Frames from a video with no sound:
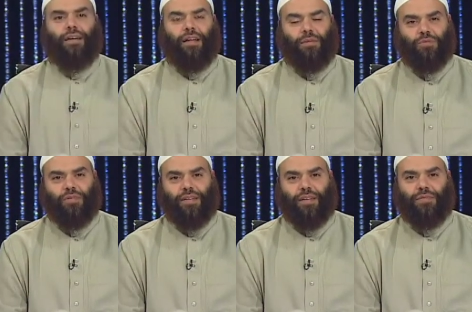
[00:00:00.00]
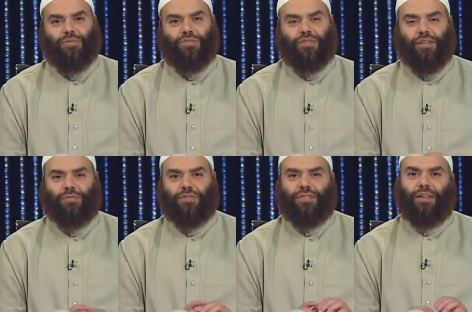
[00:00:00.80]
Alhamdulillah,
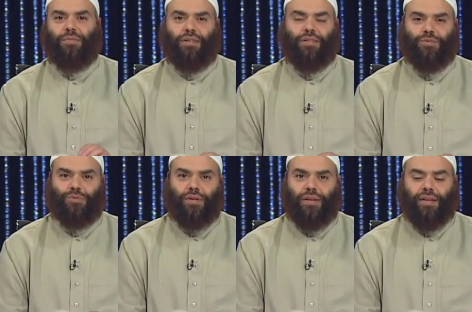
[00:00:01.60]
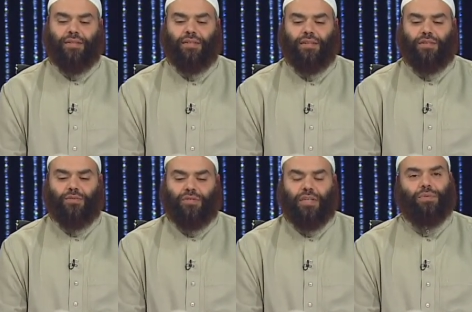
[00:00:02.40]
wassalatu wassalamu ala Rasulillah.
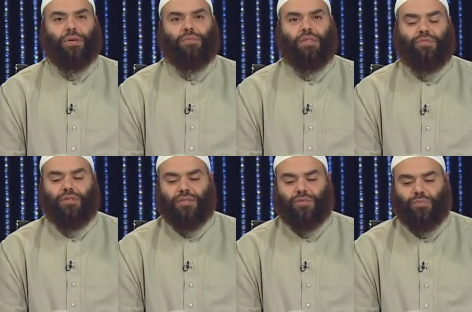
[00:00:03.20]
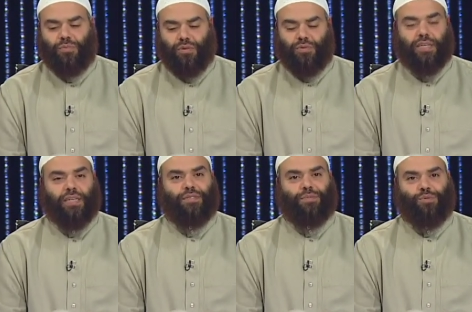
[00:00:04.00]
Continuing with verse one oh
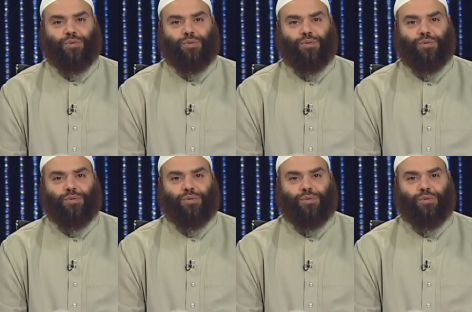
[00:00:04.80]
six from